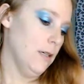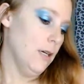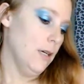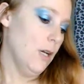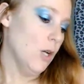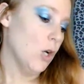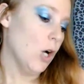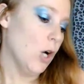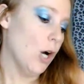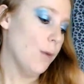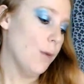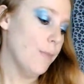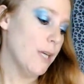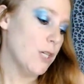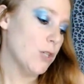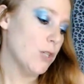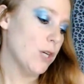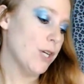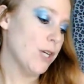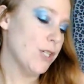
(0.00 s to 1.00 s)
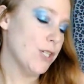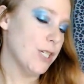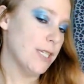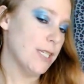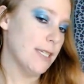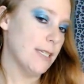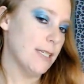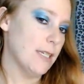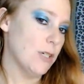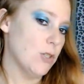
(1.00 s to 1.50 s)
Karmic Trenches
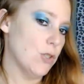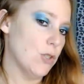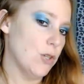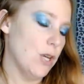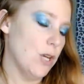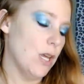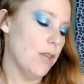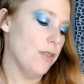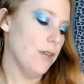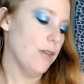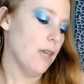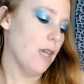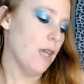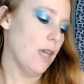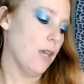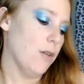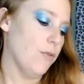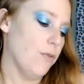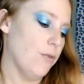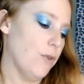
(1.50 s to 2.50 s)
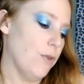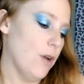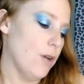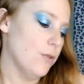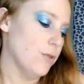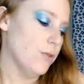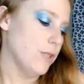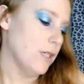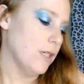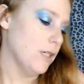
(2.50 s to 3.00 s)
is underneath the King of
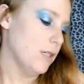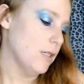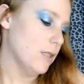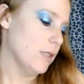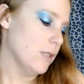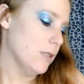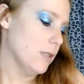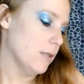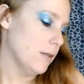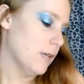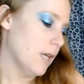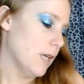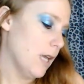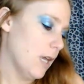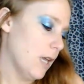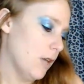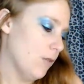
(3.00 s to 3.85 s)
Roses. The King of